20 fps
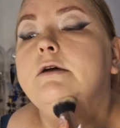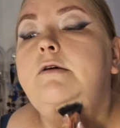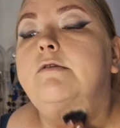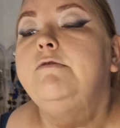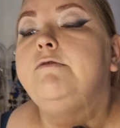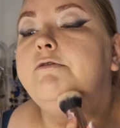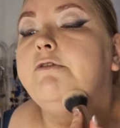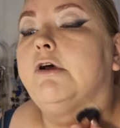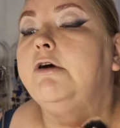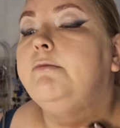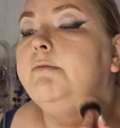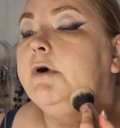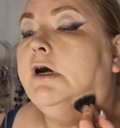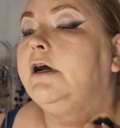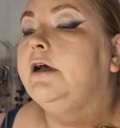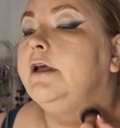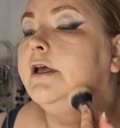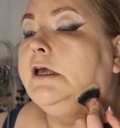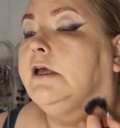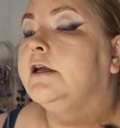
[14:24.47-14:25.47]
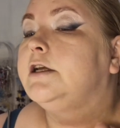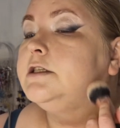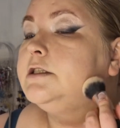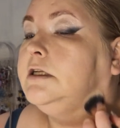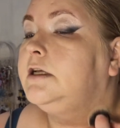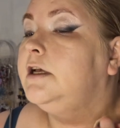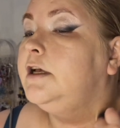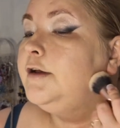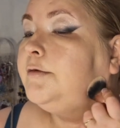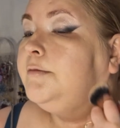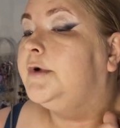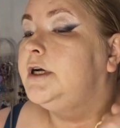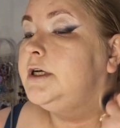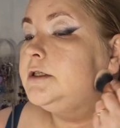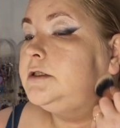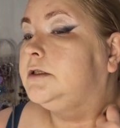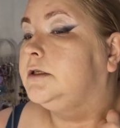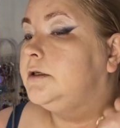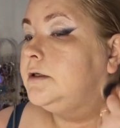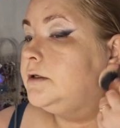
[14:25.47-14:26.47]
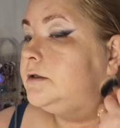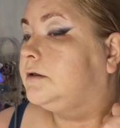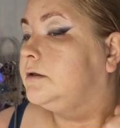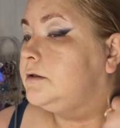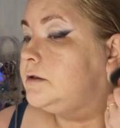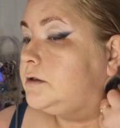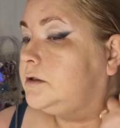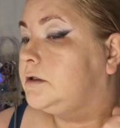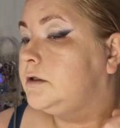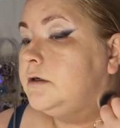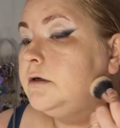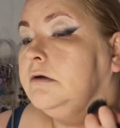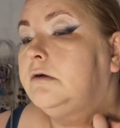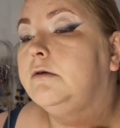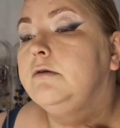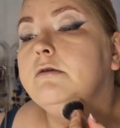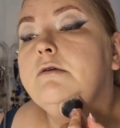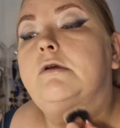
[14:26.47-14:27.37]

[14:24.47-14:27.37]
from my eczemas, so